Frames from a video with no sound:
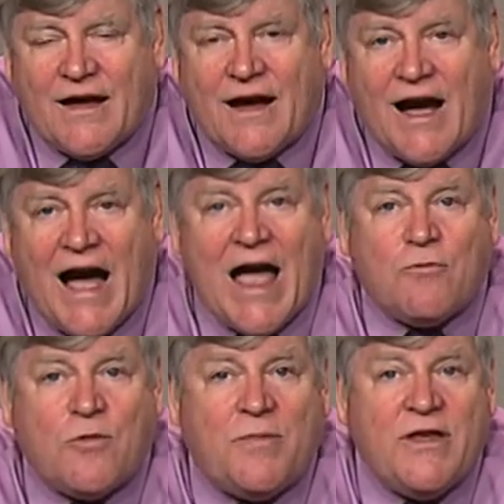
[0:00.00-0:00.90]
Uh, I
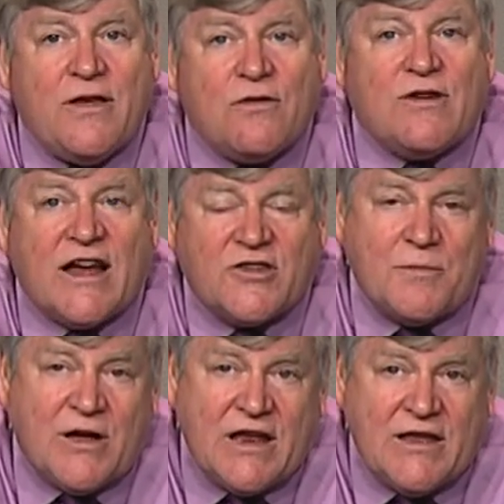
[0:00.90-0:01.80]
will be here next
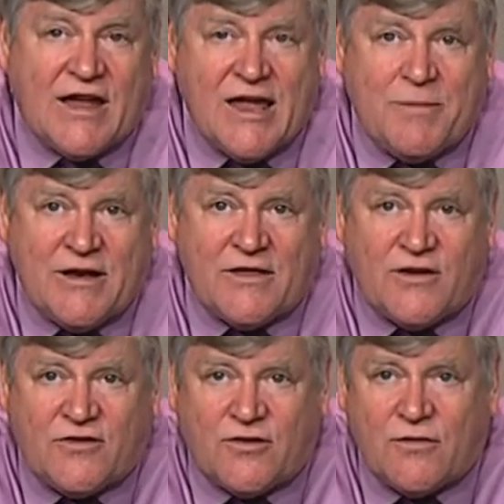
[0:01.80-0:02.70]
Monday taping in
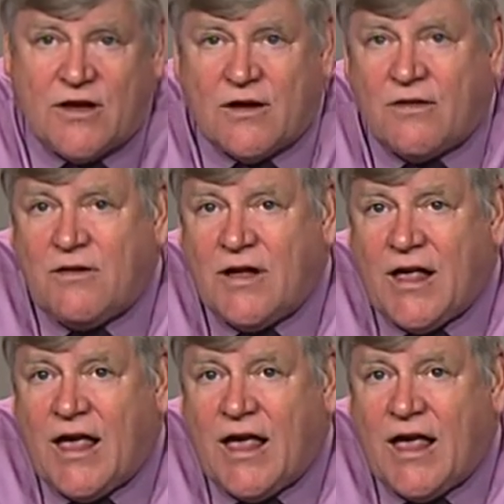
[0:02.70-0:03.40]
the studio,